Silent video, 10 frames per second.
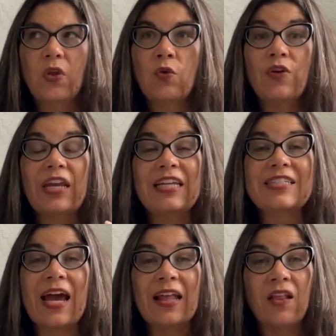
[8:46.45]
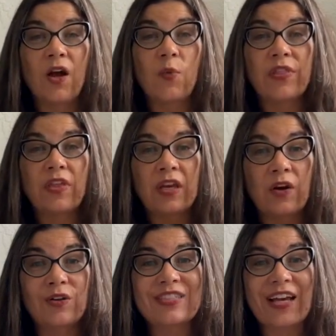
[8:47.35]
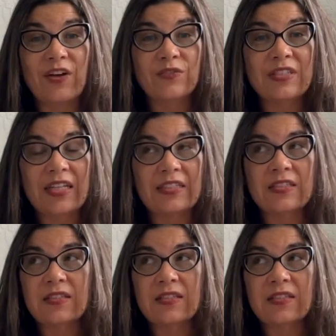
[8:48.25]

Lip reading: creating dialogue within ourselves that's